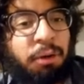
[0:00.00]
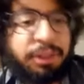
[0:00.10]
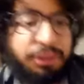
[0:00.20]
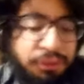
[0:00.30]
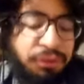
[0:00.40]
Or do
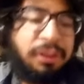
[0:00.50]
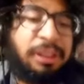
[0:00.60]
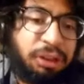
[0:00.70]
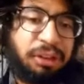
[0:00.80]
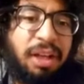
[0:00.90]
you feel
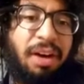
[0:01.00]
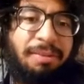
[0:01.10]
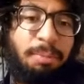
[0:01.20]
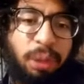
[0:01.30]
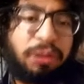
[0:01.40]
yourself
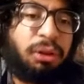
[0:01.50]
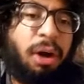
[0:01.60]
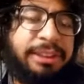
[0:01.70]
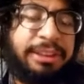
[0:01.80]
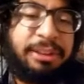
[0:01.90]
more
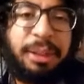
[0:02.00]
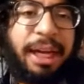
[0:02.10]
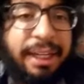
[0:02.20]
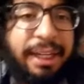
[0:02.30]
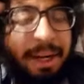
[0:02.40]
drawn to
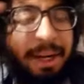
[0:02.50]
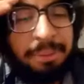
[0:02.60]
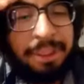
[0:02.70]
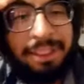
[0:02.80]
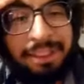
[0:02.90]
like,
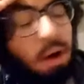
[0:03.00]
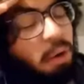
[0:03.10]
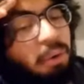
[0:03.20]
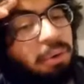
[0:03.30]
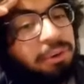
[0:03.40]
you know,
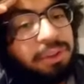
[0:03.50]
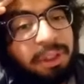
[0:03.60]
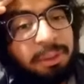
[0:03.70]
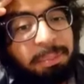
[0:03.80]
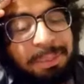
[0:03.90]

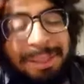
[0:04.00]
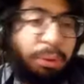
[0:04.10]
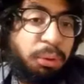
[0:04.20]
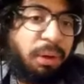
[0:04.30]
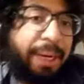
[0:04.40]
older people
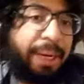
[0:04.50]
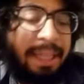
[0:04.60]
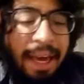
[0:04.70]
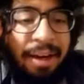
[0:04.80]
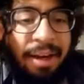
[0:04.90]
who are already
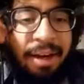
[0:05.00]
dead?